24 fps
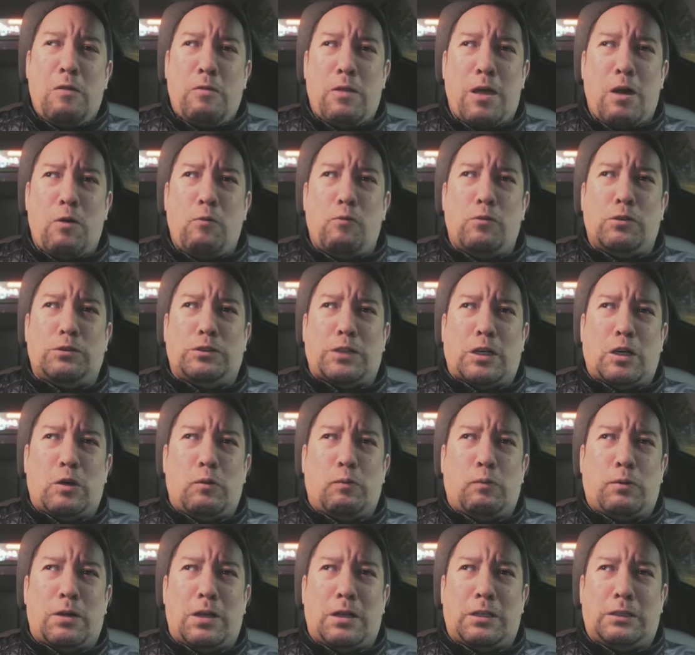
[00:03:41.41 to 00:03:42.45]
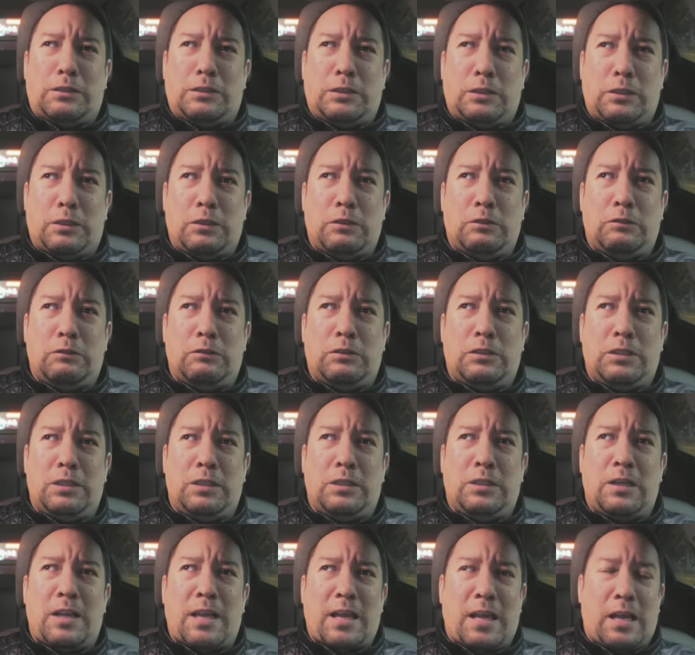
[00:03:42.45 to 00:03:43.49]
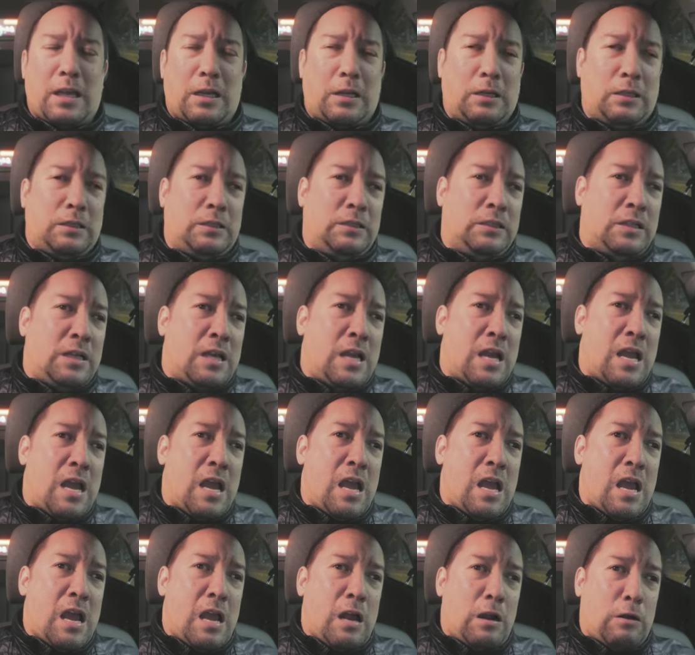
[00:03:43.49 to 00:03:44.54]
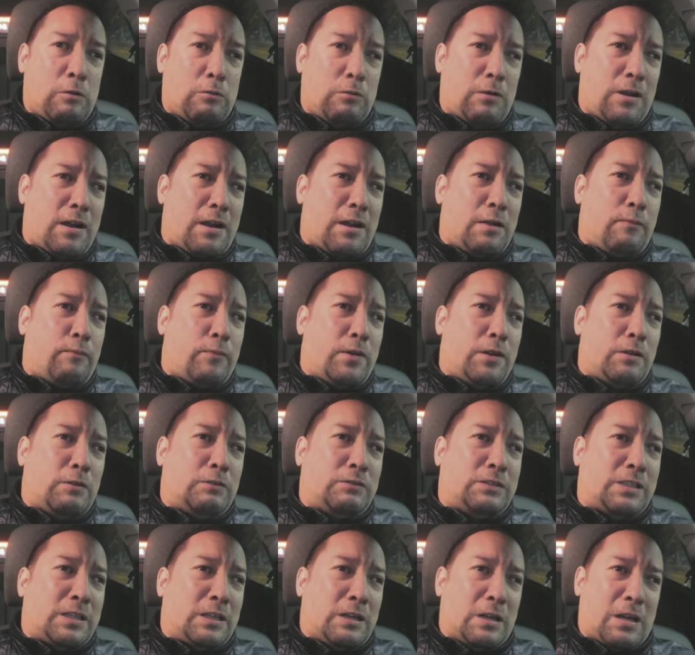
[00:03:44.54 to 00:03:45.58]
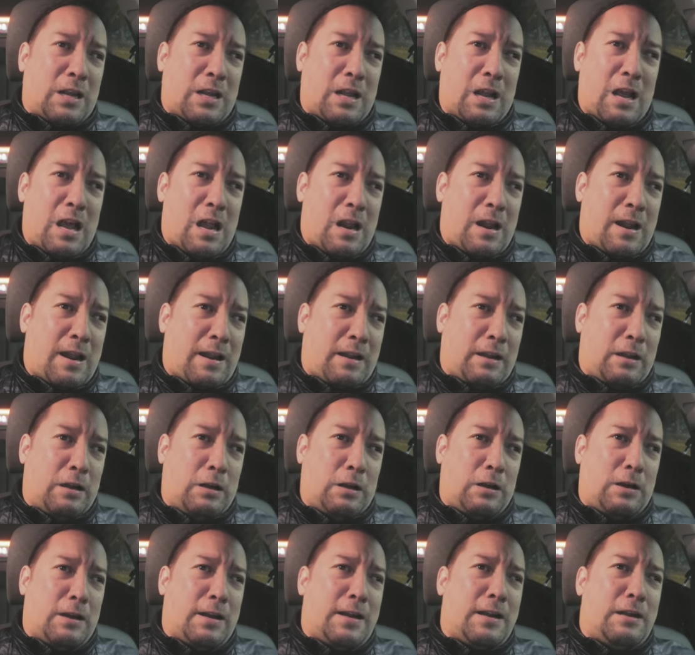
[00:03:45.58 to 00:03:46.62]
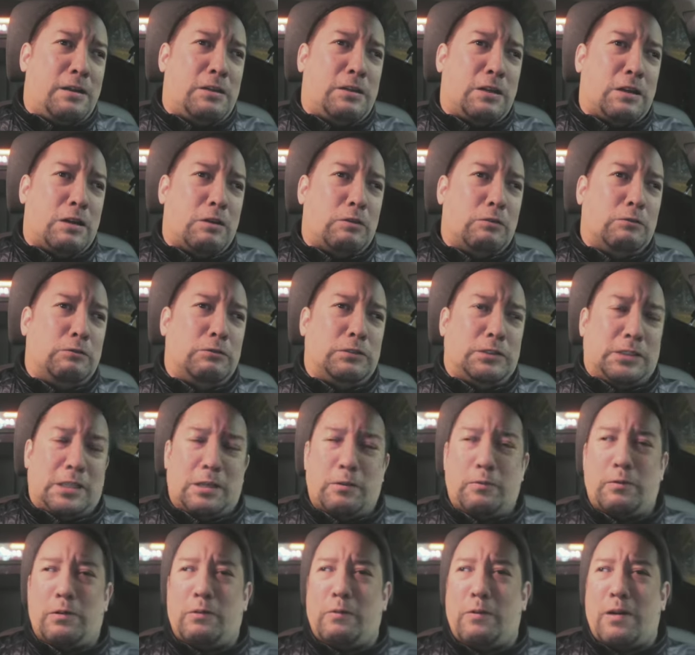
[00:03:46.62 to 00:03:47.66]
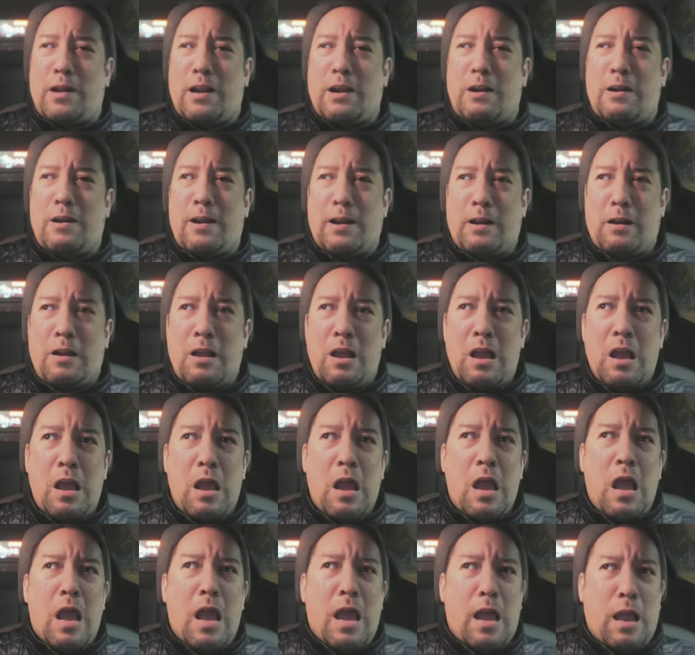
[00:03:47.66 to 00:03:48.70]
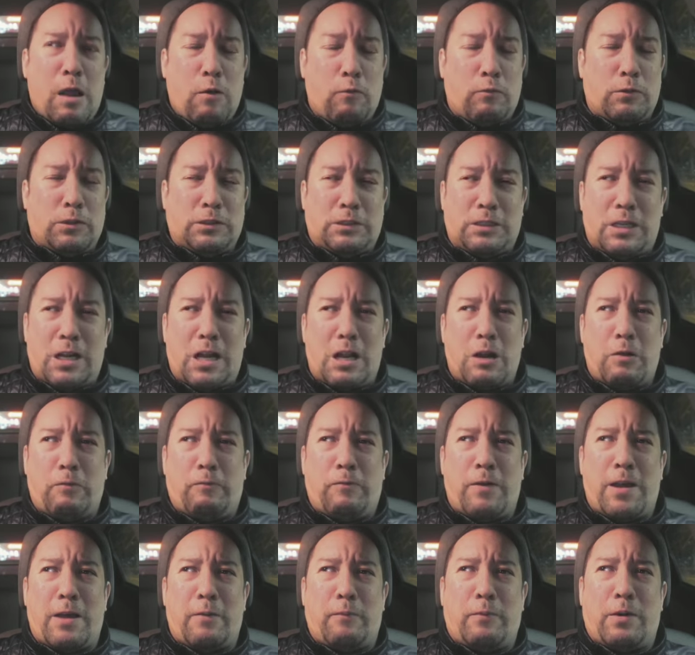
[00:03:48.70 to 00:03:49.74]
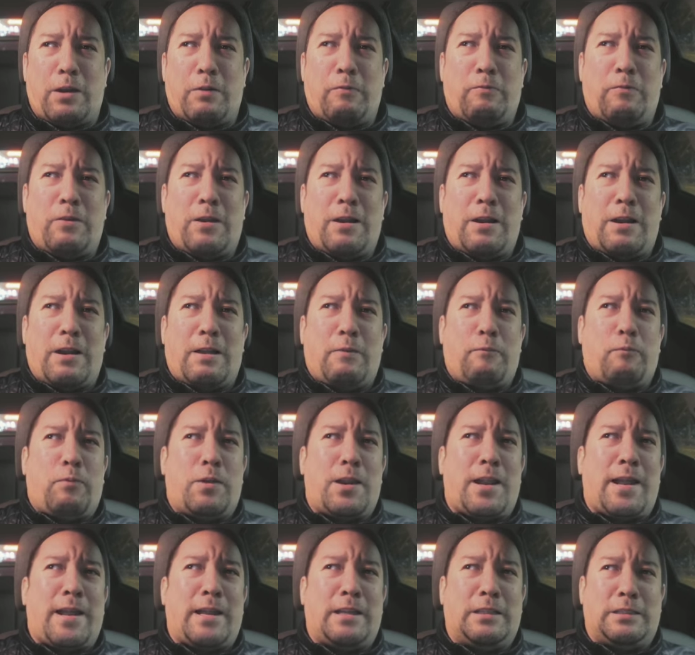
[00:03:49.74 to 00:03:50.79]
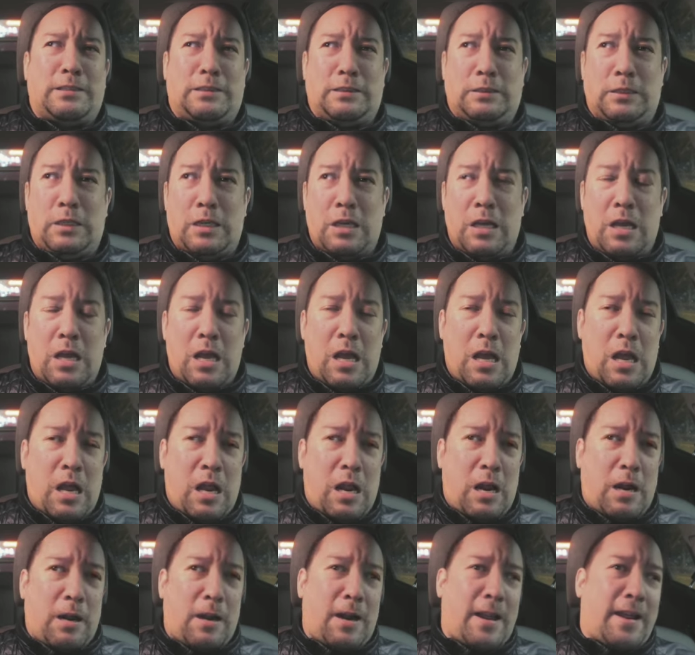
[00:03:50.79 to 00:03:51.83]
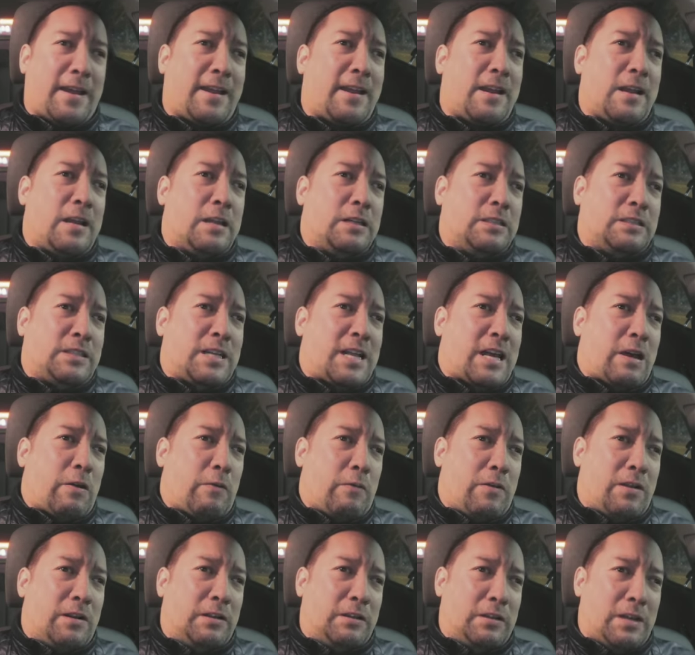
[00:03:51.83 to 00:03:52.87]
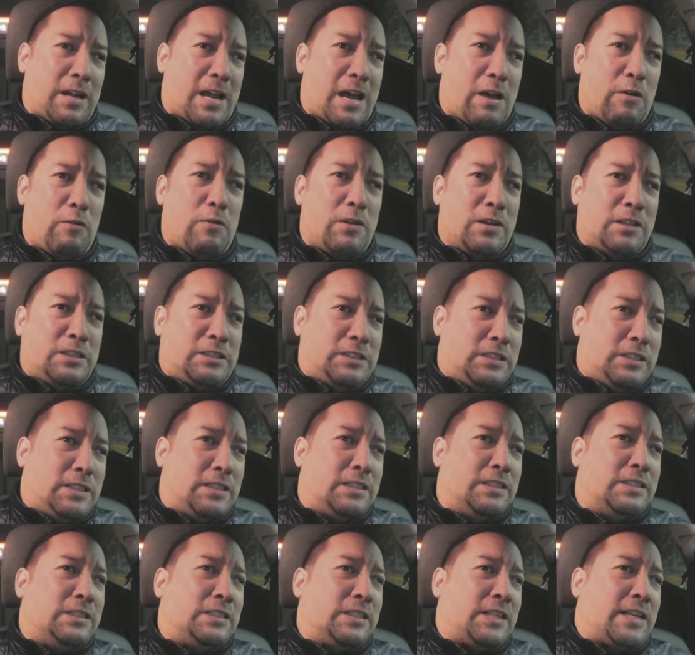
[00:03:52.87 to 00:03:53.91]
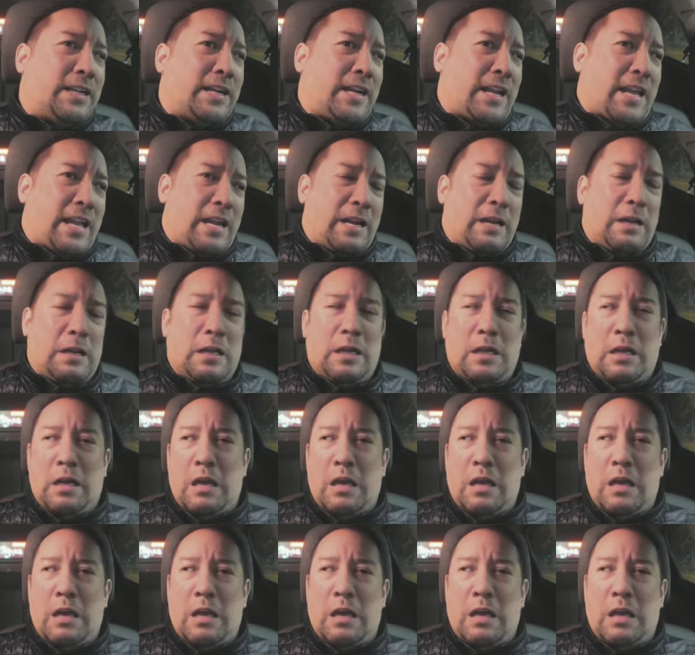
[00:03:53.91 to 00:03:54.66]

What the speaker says: That was all prostitution and drug abuse and like girly shows everywhere, and it was not a family-friendly place like it is now. And now it's Disneyland.